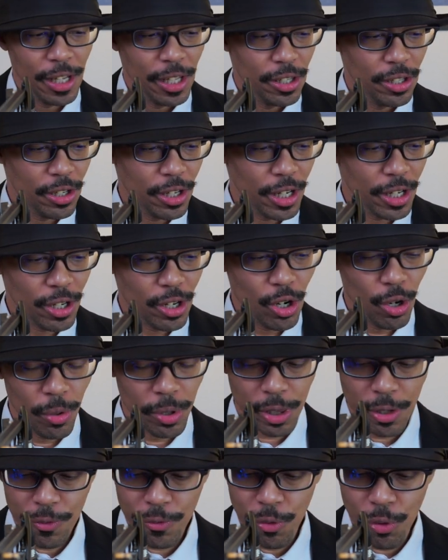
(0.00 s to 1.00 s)
You're going to go
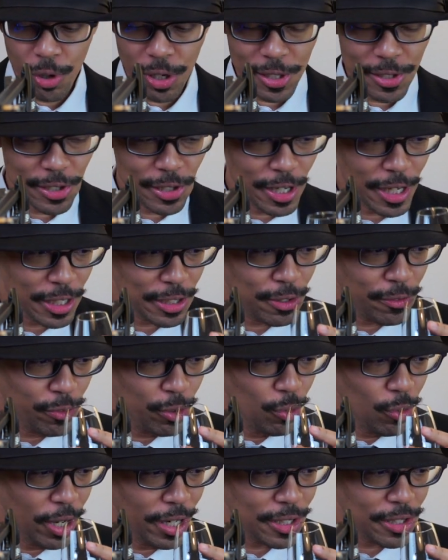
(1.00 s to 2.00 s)
with the 46. If
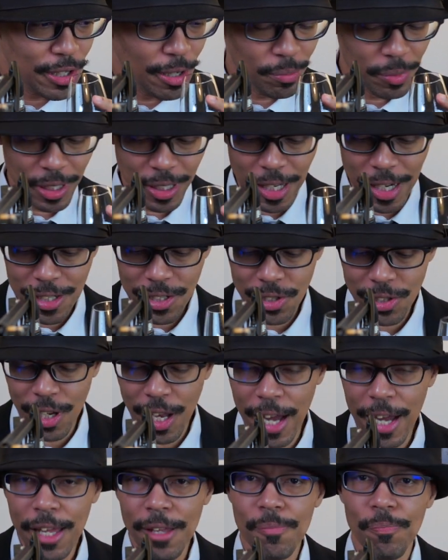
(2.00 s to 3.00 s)
you want something that's
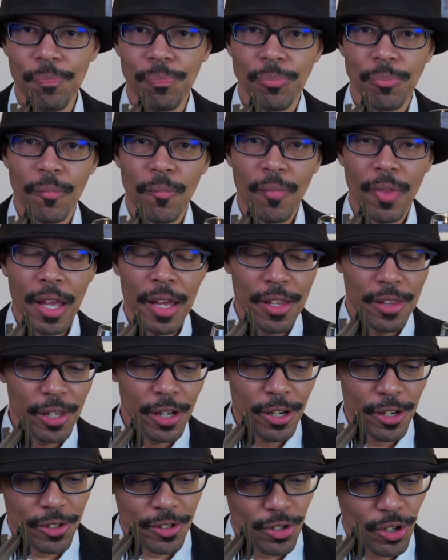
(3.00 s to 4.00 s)
light,
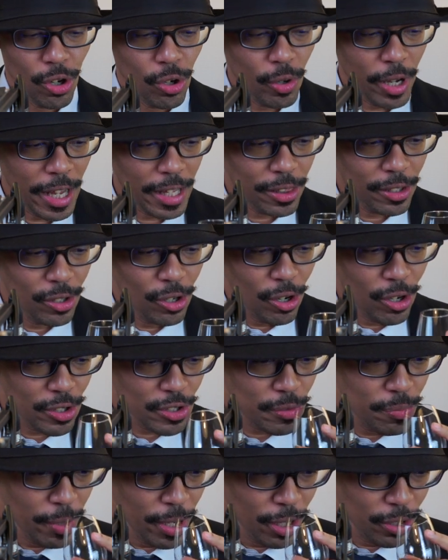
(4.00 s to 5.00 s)
there is no ethanol
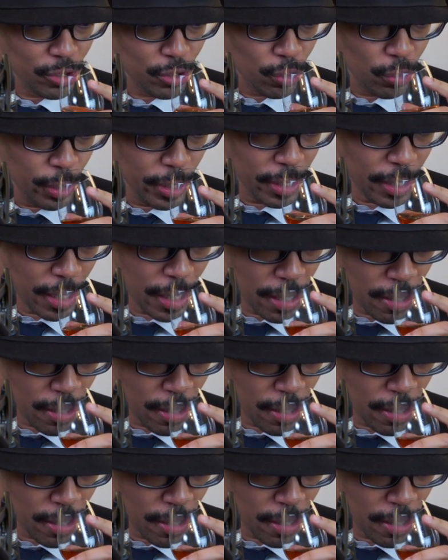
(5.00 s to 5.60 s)
smell to it.